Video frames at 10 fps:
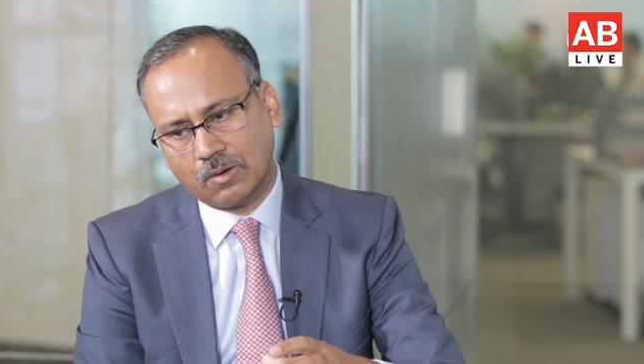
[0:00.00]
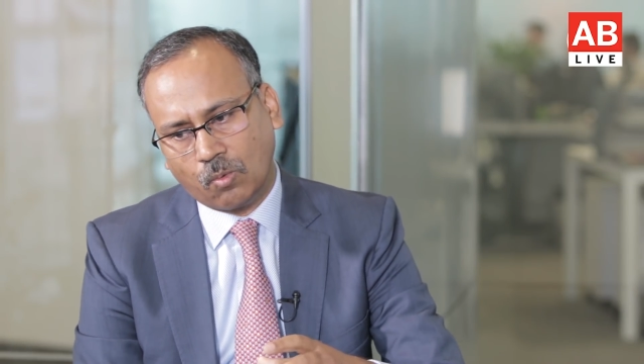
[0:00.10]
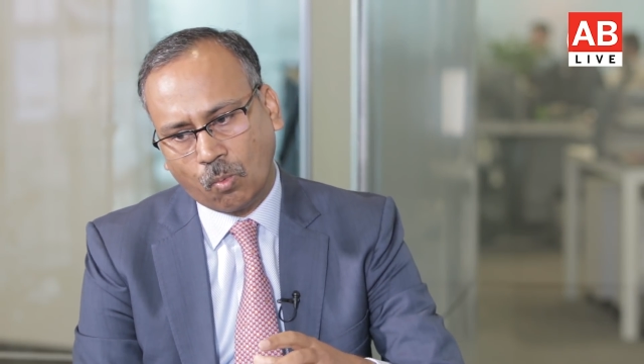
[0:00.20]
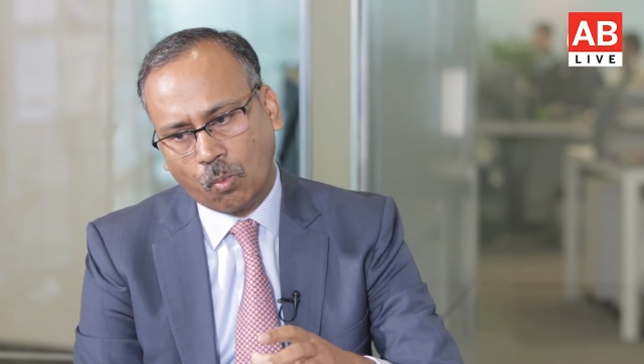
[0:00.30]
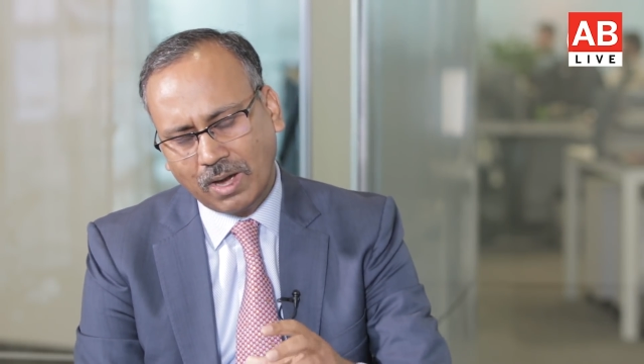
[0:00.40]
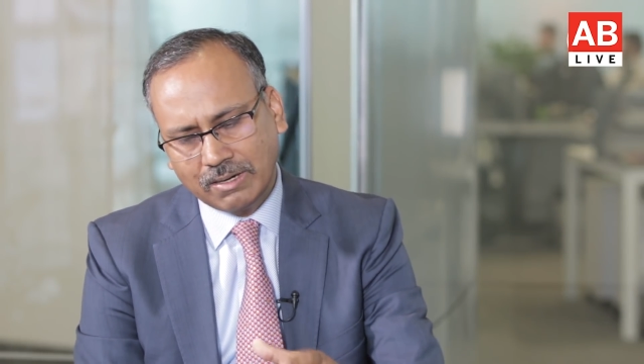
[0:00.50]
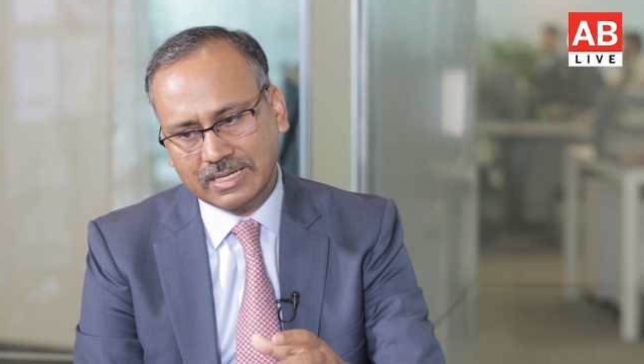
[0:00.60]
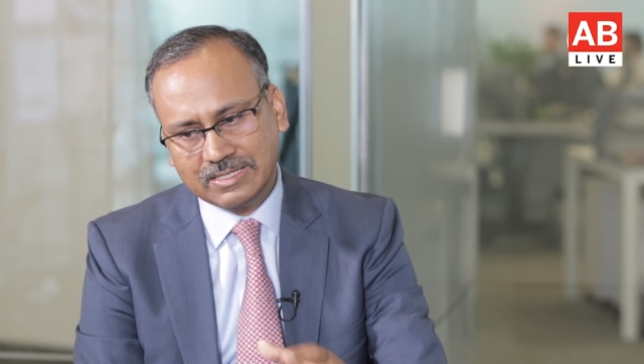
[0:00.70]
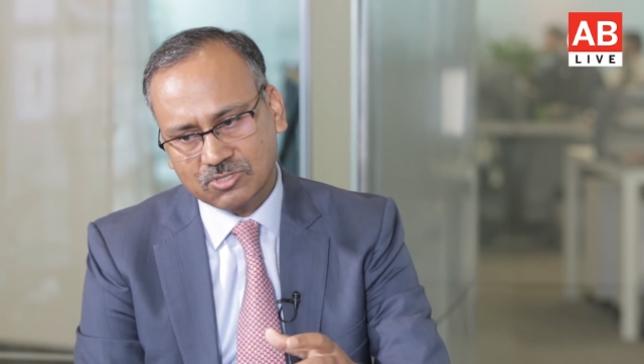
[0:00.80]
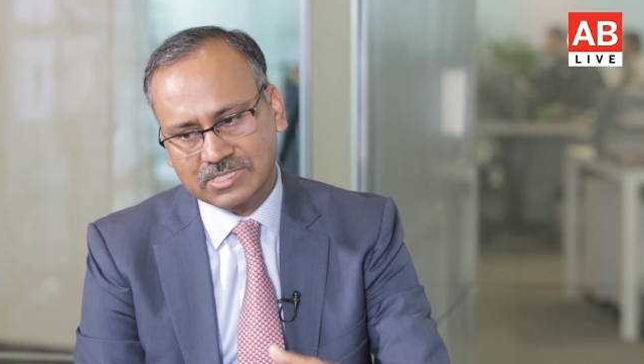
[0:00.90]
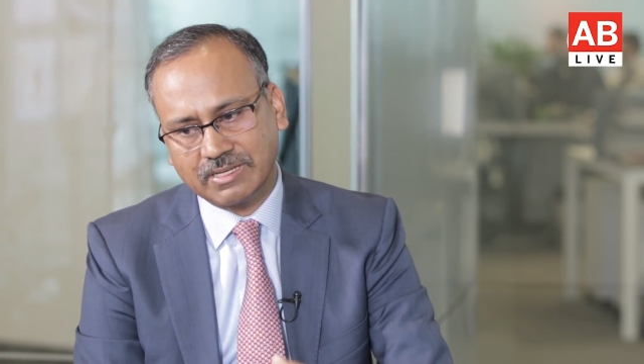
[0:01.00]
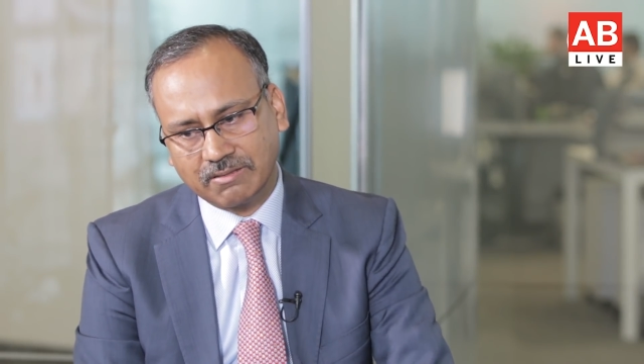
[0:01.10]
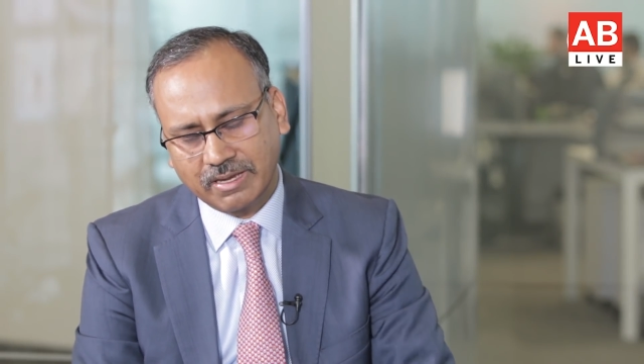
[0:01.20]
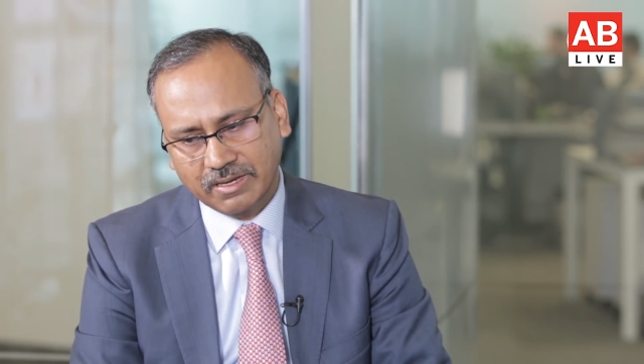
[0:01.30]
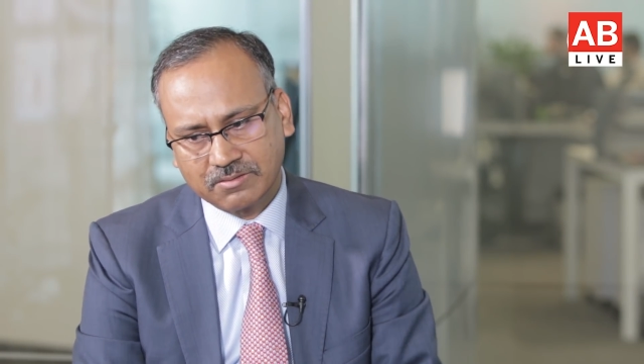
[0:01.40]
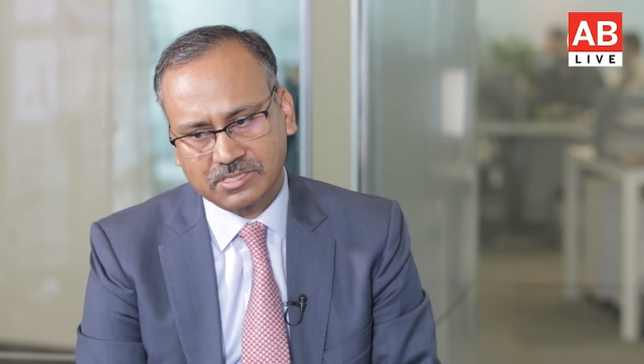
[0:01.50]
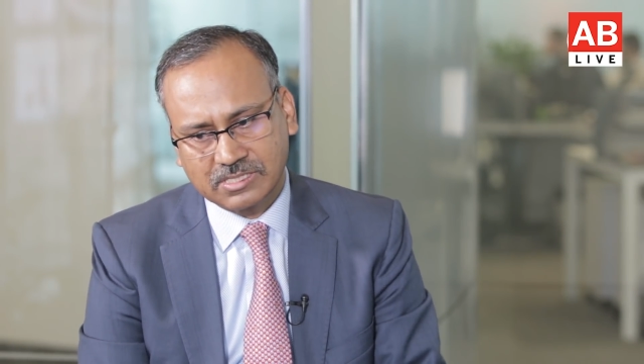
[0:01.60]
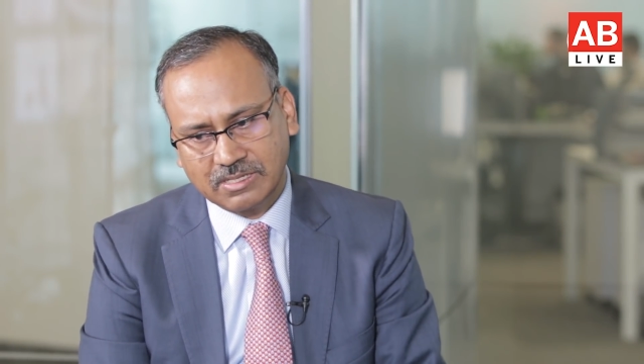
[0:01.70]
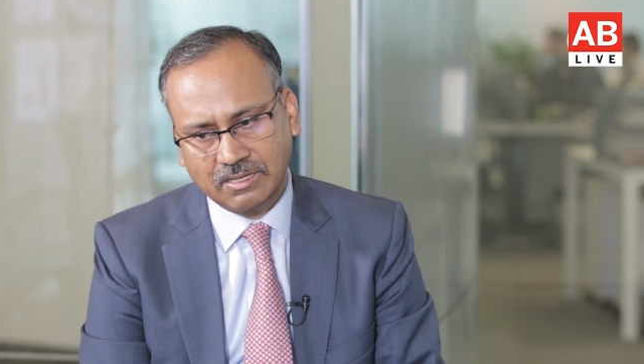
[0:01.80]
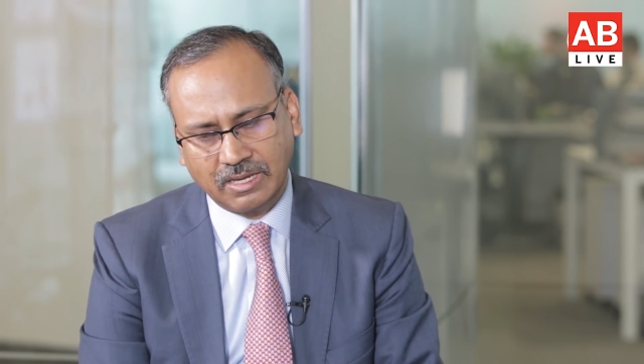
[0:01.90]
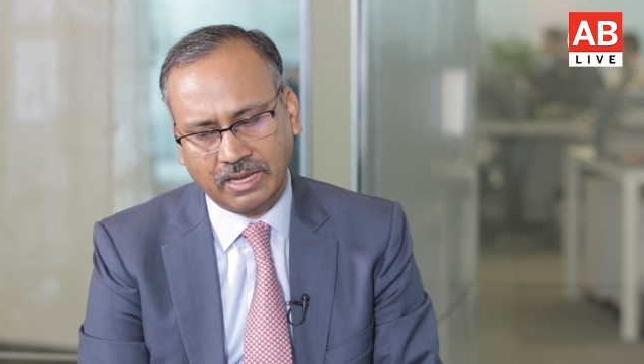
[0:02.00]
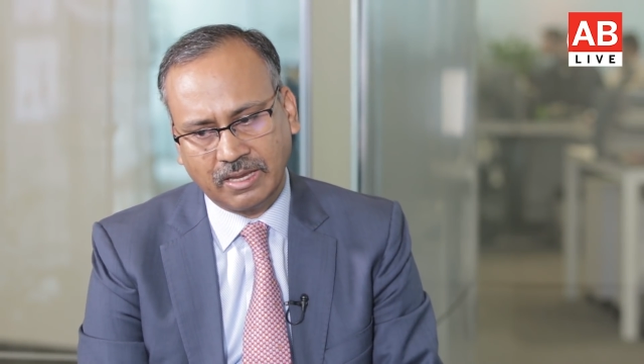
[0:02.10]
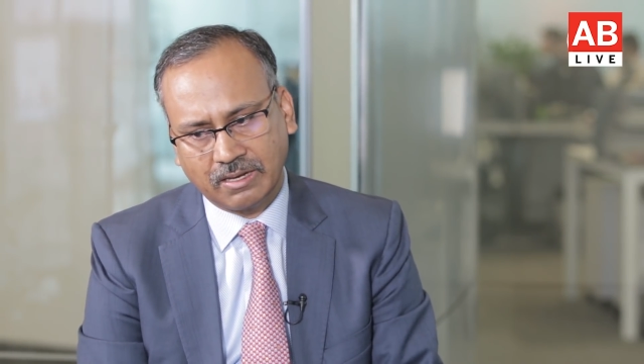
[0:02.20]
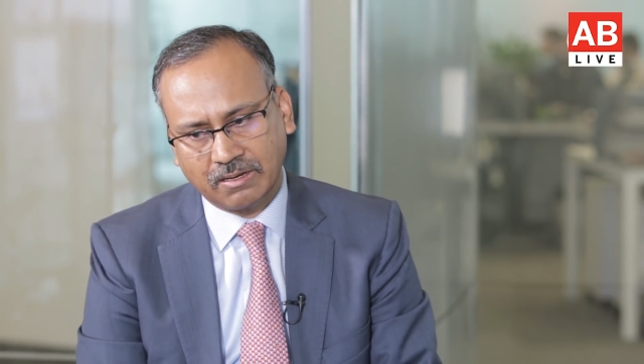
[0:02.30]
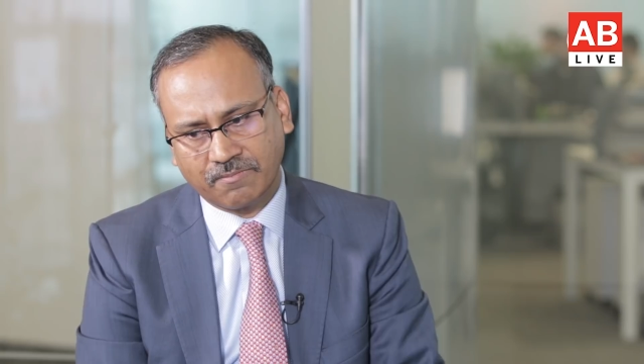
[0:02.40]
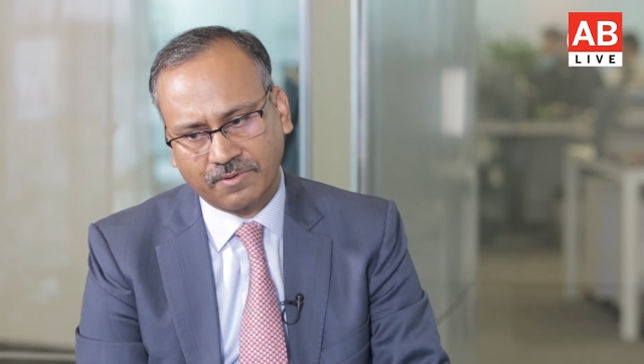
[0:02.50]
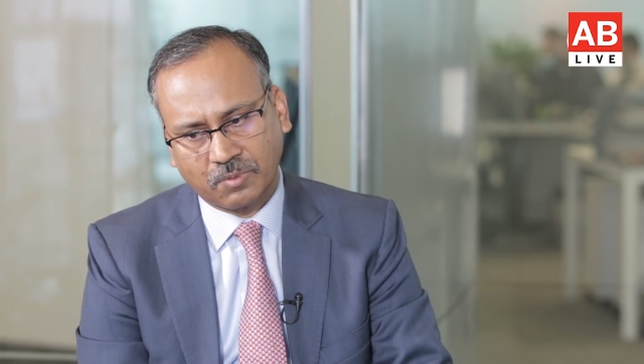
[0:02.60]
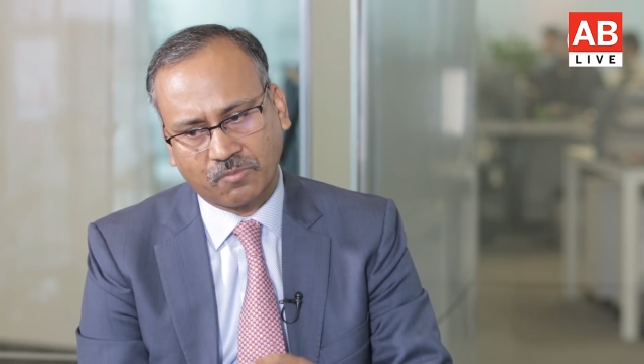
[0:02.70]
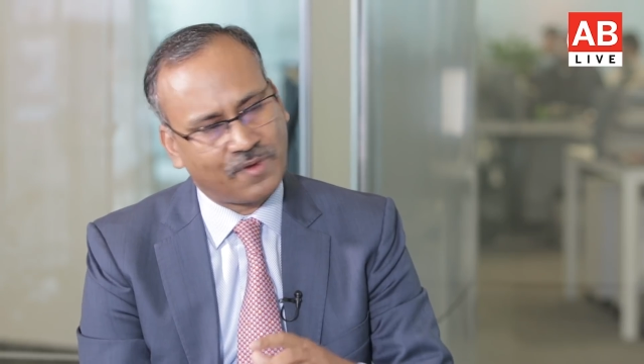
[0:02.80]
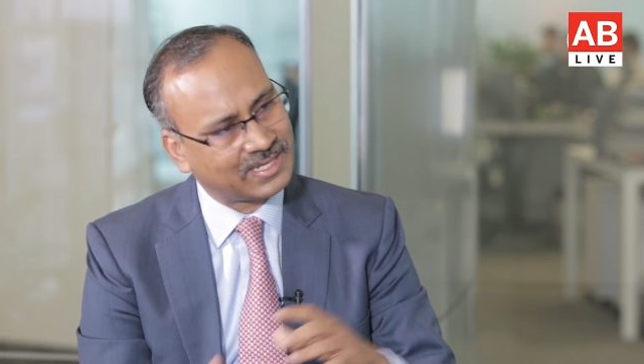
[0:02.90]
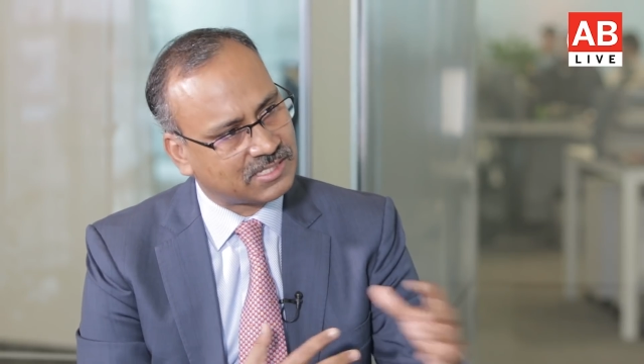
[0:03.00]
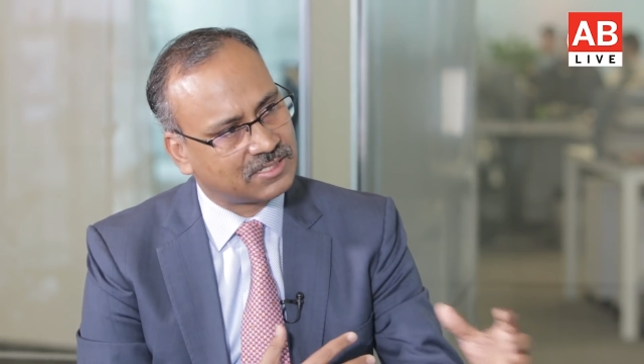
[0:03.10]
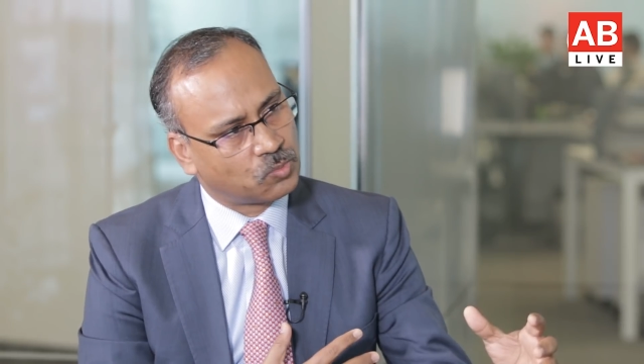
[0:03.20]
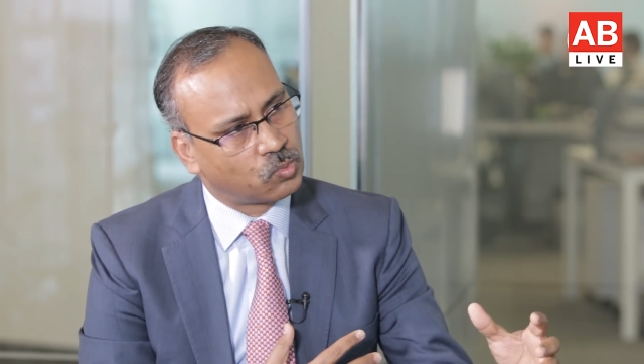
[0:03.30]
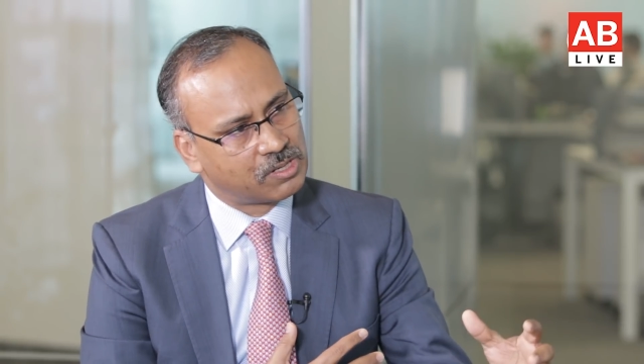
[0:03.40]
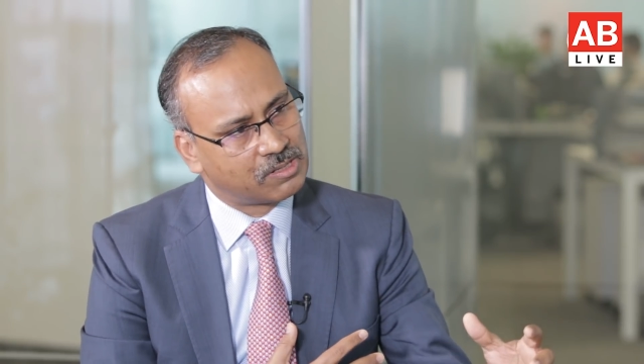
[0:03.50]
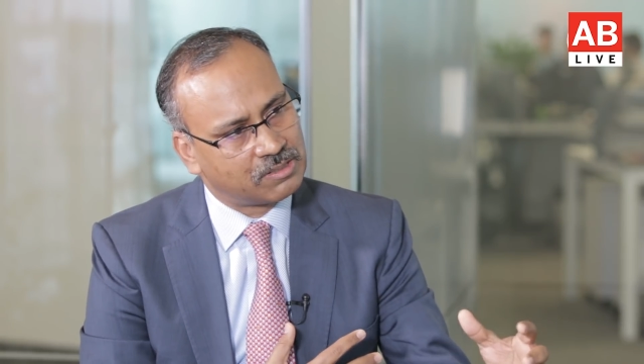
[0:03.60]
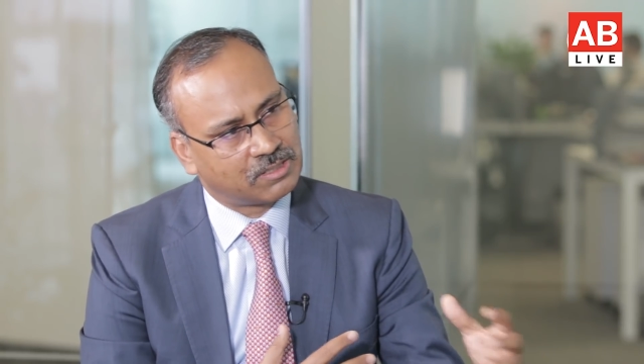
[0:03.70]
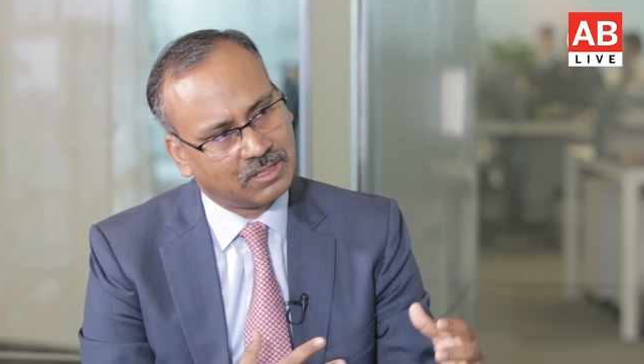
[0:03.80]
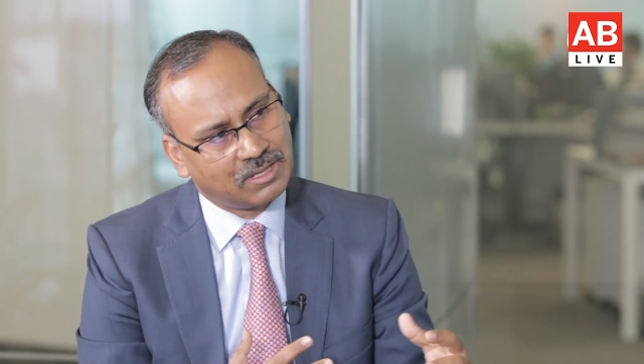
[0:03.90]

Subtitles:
One interesting thing you see from a Western world,